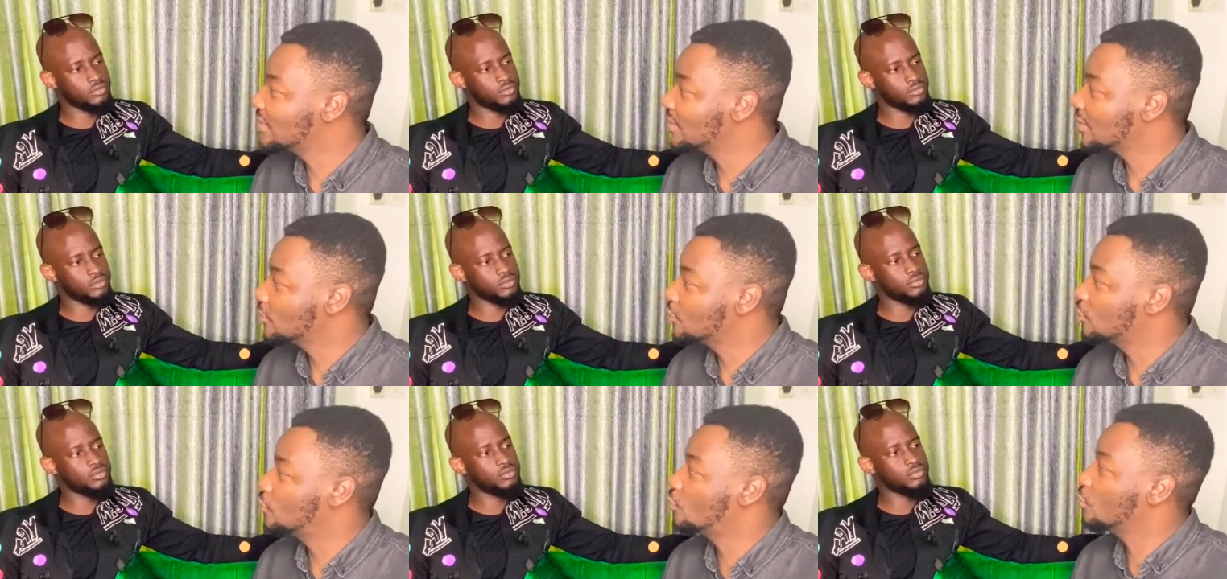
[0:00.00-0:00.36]

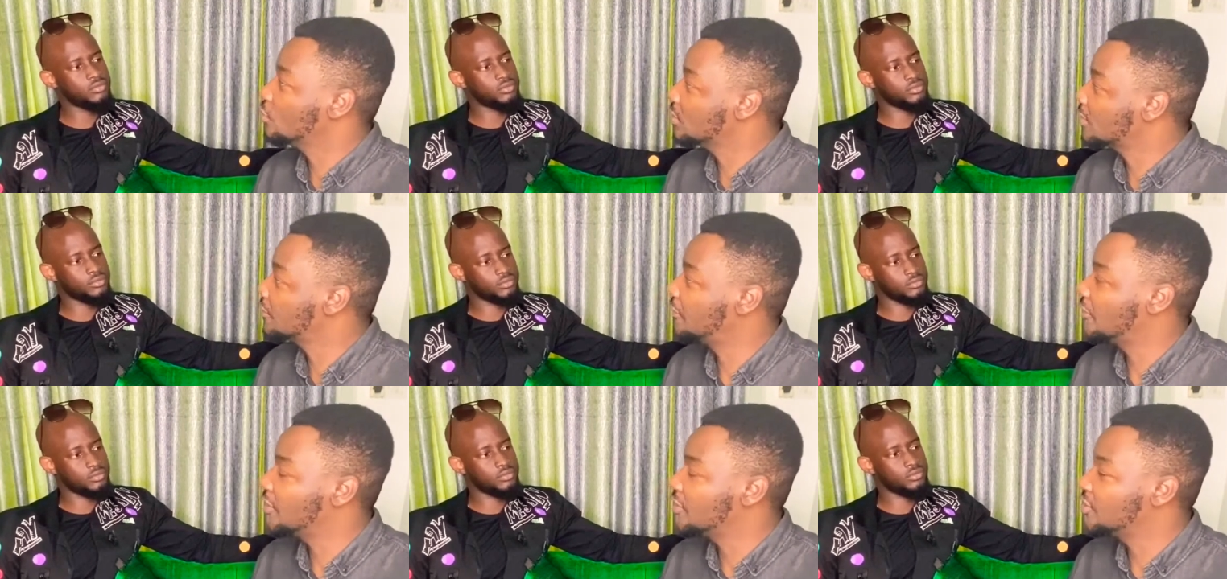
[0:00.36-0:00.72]

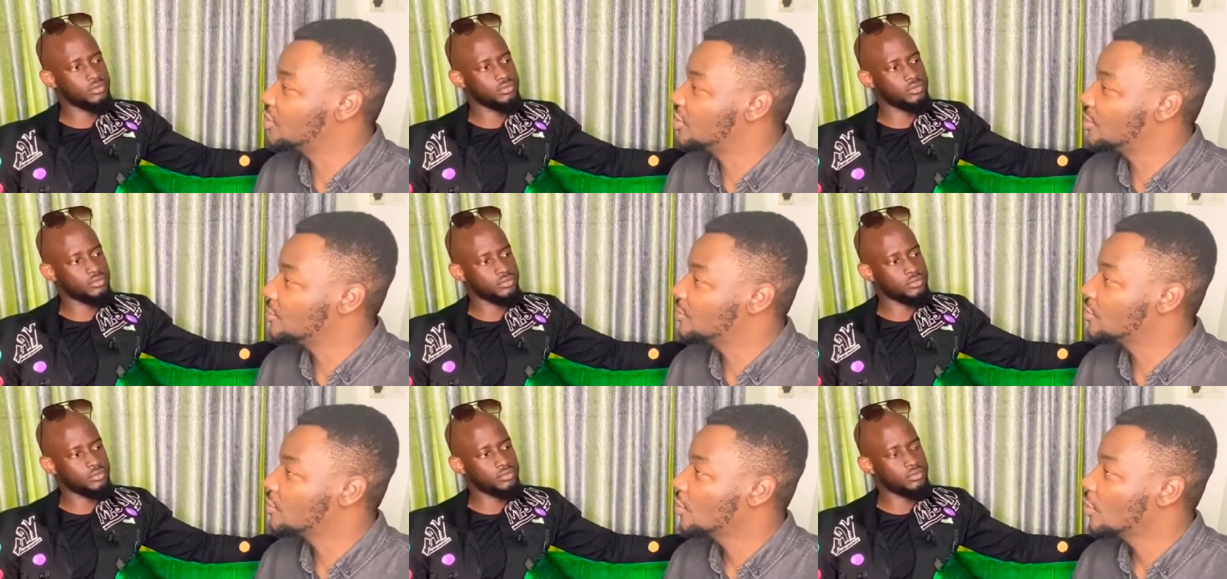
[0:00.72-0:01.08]
Speaker 1: those
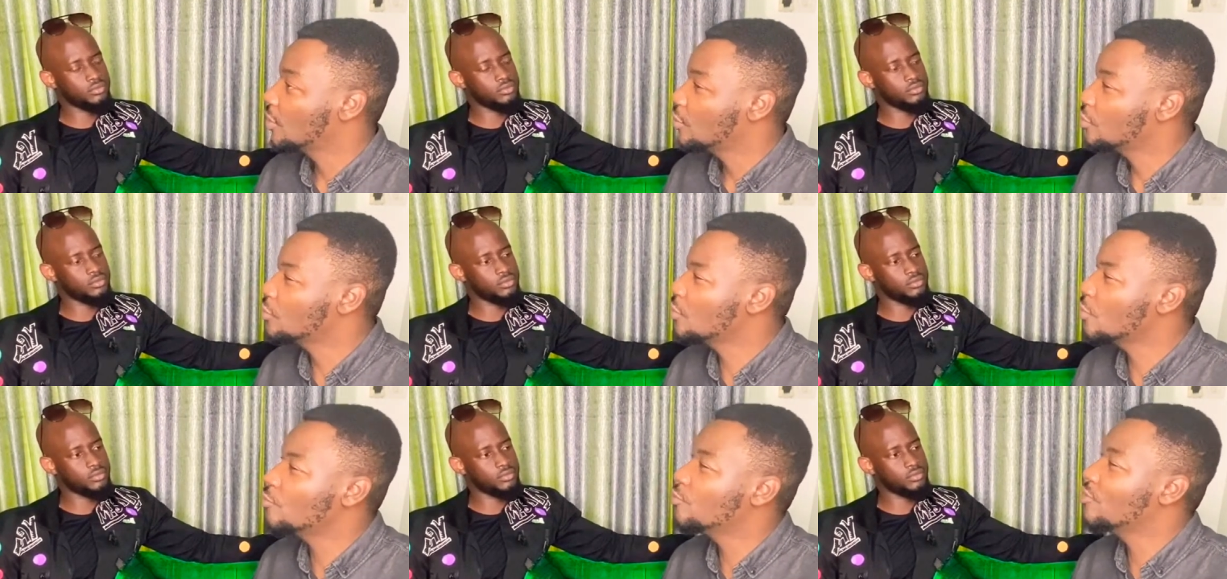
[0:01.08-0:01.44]
friendships?
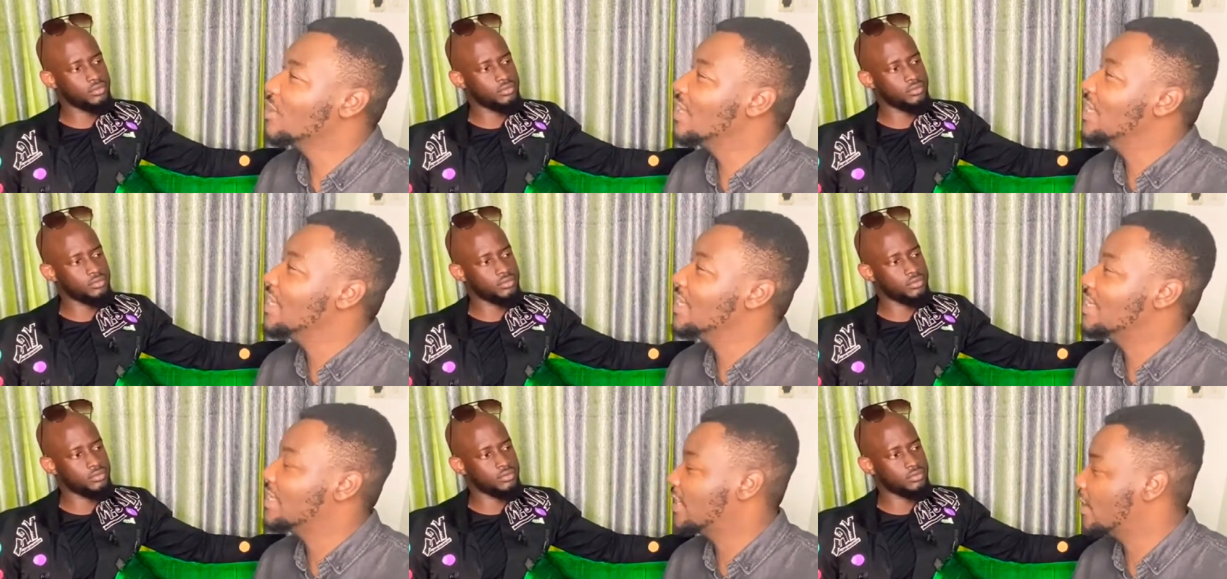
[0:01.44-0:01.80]
You don't
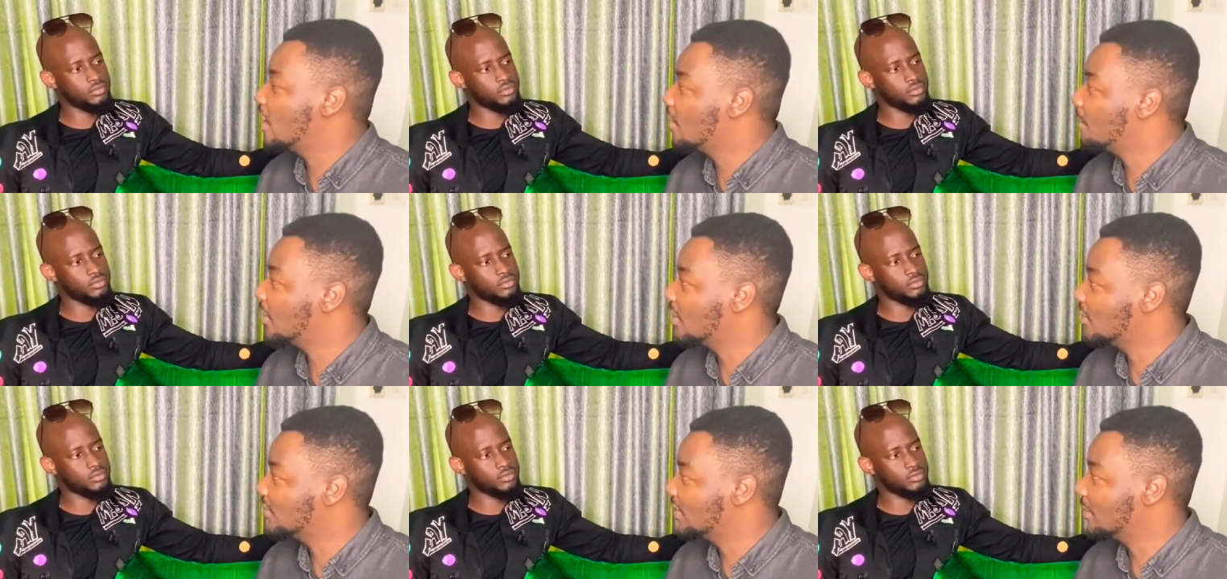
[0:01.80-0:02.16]
really care
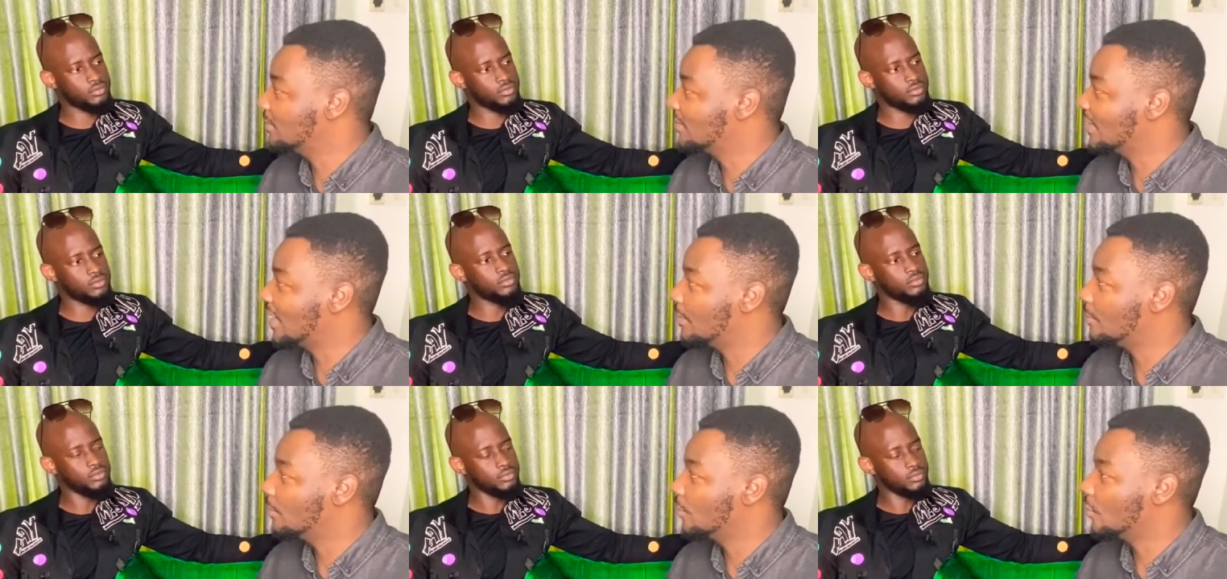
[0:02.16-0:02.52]
about them
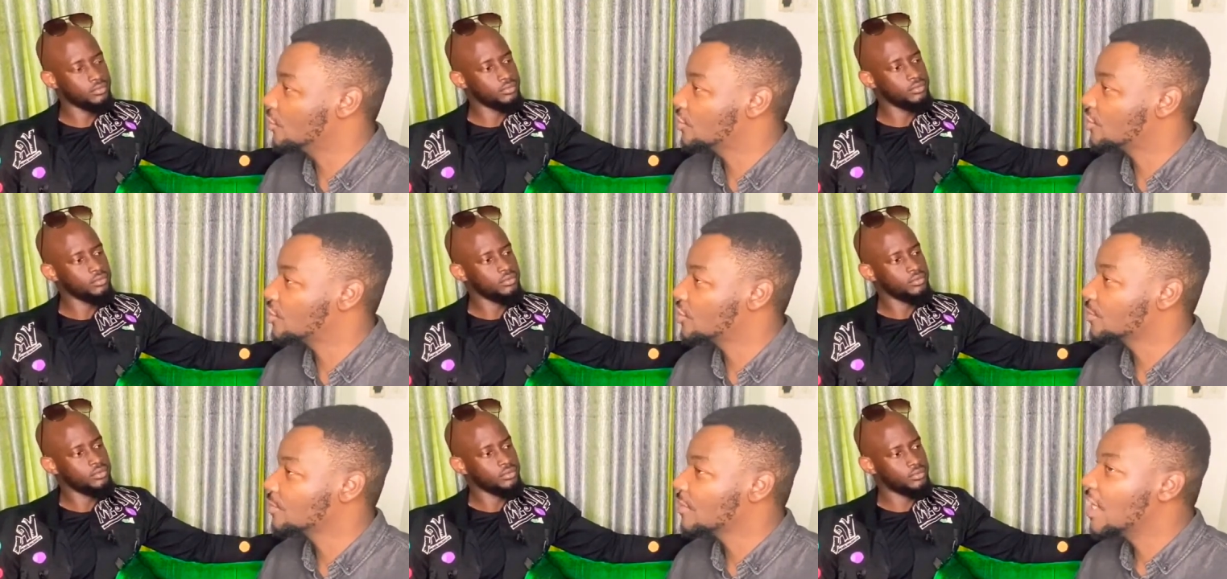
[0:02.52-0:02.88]
that
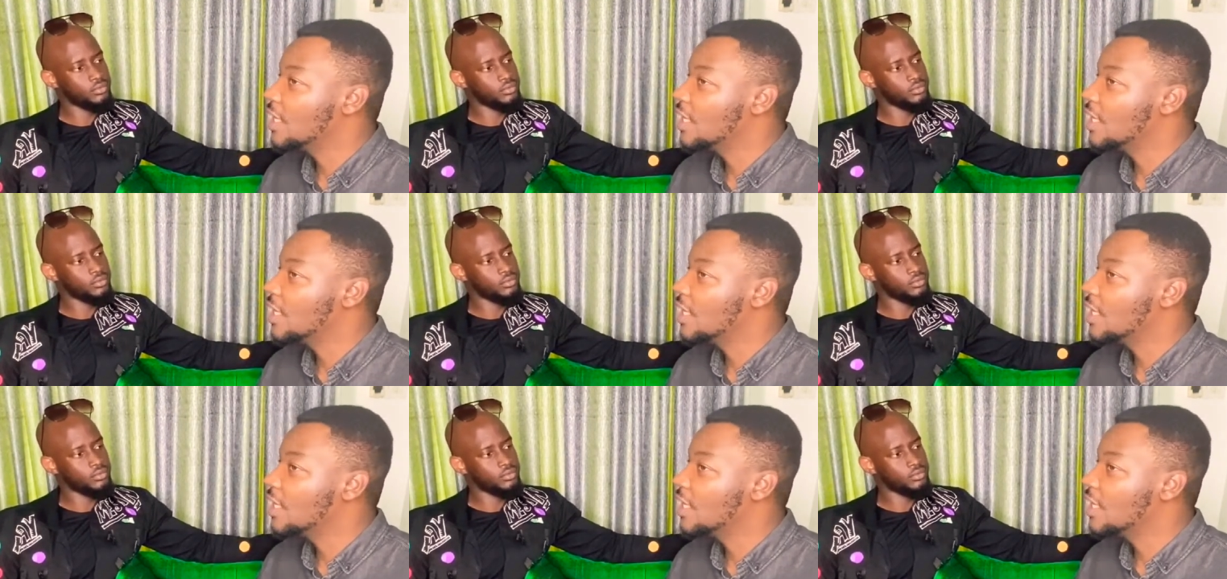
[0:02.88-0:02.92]
much.